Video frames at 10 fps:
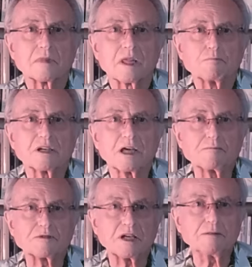
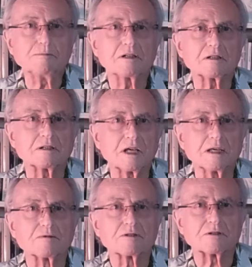became tamer and
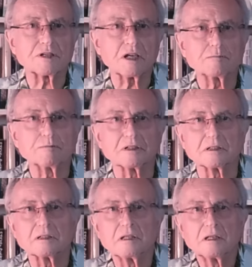tamer and tamer,
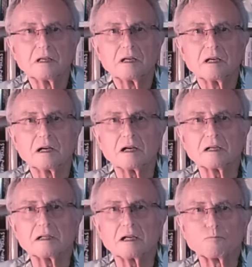
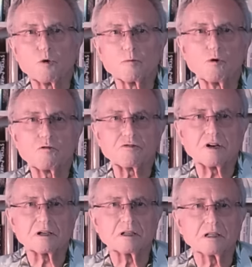and more and more
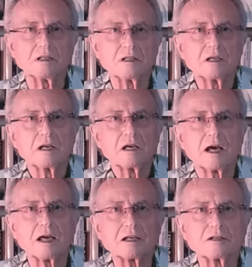friendly.
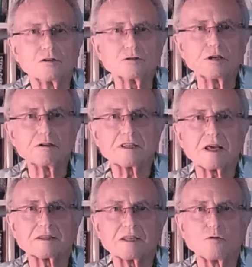And not only
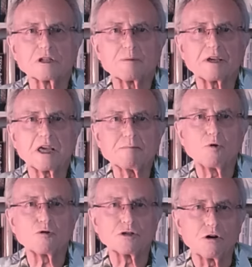that, they also became
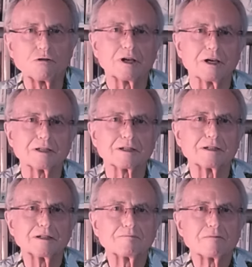more dog-like
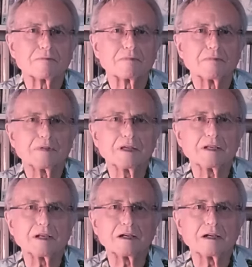
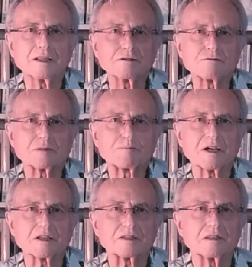in other
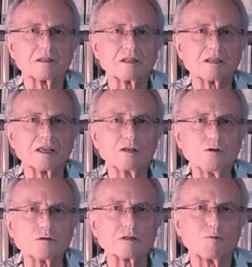respects, in that they
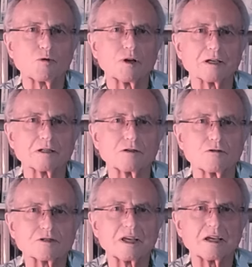looked more like
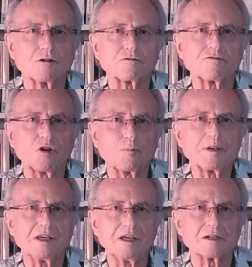dogs. They got
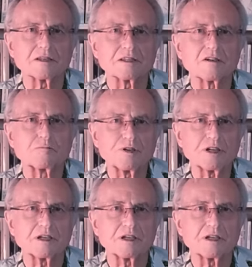floppy ears instead of prick